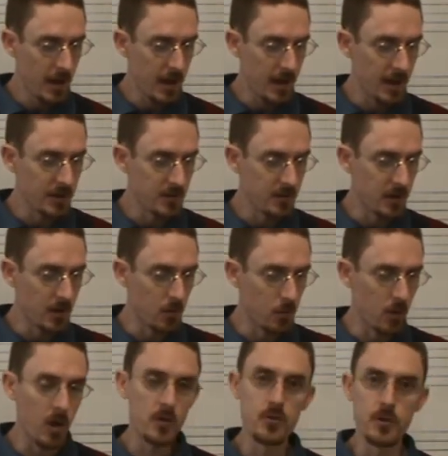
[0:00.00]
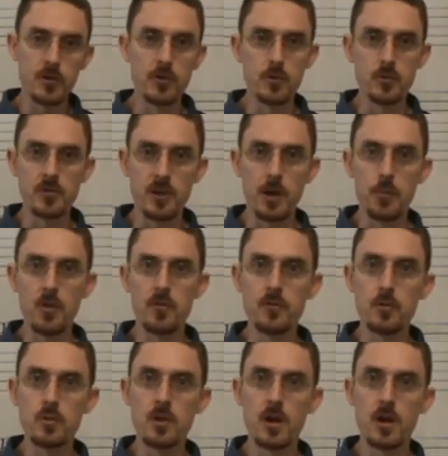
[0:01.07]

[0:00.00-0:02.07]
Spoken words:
And we'll also introduce a couple of new